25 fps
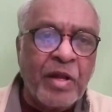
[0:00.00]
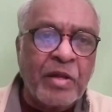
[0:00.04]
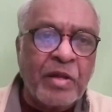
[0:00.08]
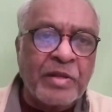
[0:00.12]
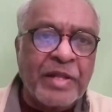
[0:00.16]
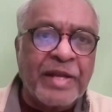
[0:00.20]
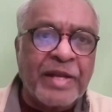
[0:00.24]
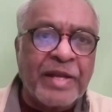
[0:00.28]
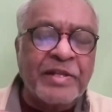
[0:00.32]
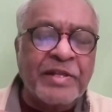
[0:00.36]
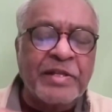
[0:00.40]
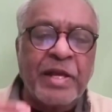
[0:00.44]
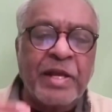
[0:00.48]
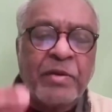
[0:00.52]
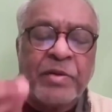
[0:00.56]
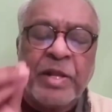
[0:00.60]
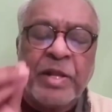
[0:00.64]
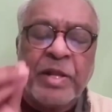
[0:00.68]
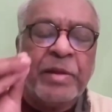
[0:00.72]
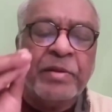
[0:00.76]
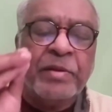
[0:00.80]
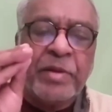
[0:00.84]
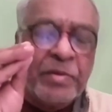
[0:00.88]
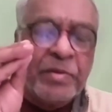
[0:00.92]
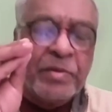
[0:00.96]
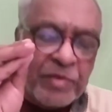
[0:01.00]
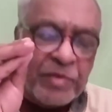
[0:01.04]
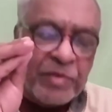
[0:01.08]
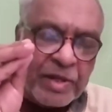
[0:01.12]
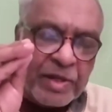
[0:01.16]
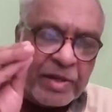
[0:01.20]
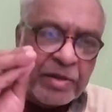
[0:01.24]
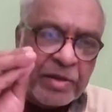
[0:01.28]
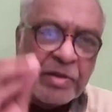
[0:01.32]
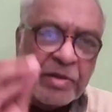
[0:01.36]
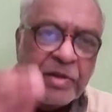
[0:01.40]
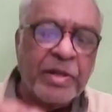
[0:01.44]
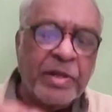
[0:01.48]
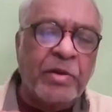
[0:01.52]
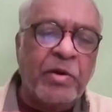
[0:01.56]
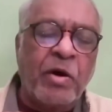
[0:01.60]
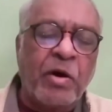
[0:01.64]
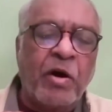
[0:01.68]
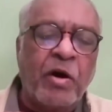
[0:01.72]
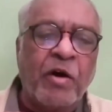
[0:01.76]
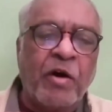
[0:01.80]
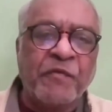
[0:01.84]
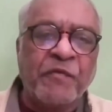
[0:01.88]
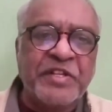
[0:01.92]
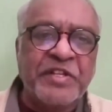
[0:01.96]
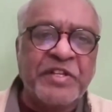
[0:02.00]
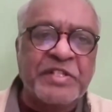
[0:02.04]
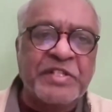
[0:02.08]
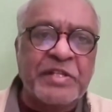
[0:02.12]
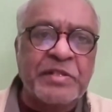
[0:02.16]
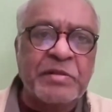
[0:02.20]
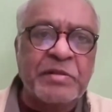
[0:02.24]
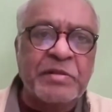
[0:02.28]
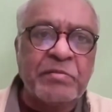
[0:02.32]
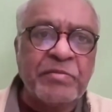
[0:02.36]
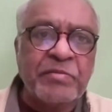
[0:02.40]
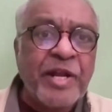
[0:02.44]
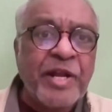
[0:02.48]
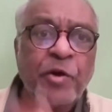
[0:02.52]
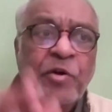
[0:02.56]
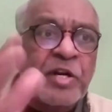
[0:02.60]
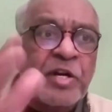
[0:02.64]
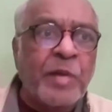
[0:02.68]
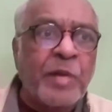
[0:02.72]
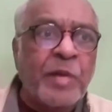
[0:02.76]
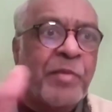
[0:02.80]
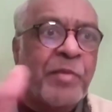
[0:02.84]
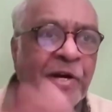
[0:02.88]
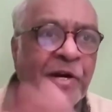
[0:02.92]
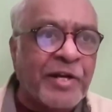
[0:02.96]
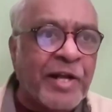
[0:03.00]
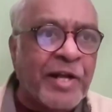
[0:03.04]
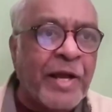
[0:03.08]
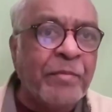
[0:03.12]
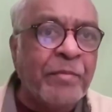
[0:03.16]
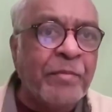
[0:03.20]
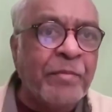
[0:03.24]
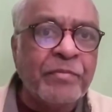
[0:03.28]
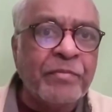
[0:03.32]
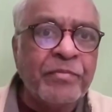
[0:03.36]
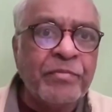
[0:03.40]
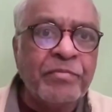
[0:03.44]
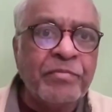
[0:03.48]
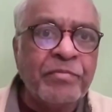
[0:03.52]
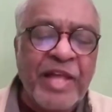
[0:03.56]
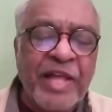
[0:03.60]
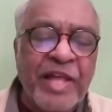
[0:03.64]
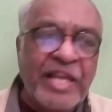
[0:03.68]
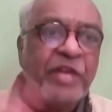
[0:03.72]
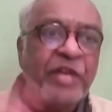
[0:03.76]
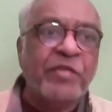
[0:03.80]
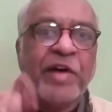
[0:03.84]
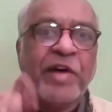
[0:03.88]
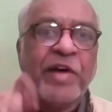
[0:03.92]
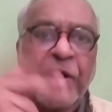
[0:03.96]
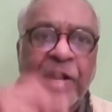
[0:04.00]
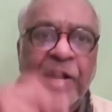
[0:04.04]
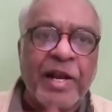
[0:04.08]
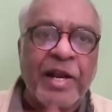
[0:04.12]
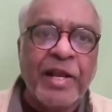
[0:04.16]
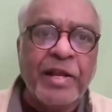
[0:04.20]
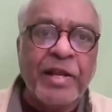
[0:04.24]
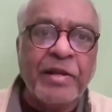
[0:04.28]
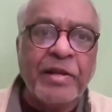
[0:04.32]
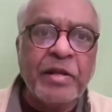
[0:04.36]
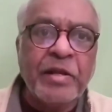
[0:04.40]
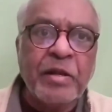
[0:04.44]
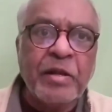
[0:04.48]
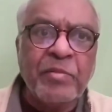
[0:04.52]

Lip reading: that is in the offices, they don't come on time, they leave early.